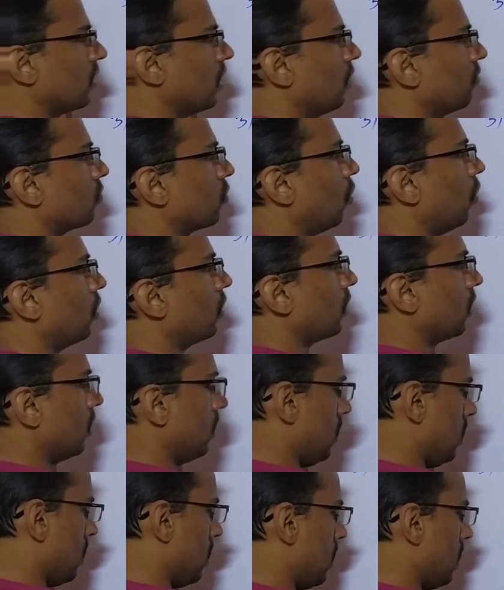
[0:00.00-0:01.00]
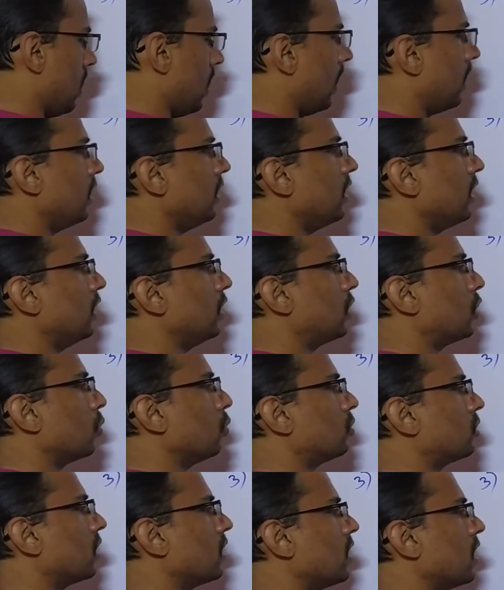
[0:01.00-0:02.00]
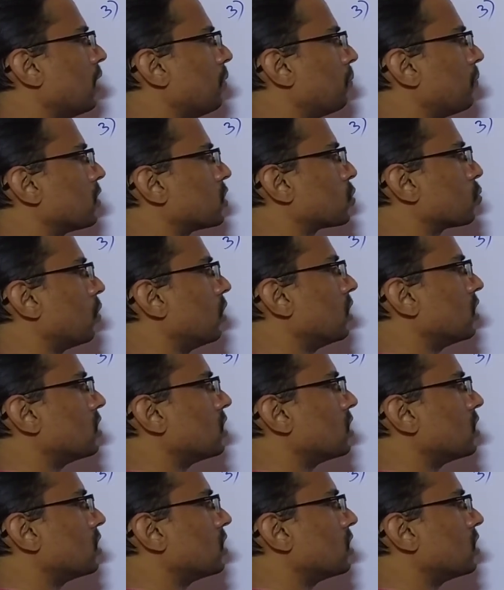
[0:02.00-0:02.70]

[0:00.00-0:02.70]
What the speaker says: we have got n into 3n plus 1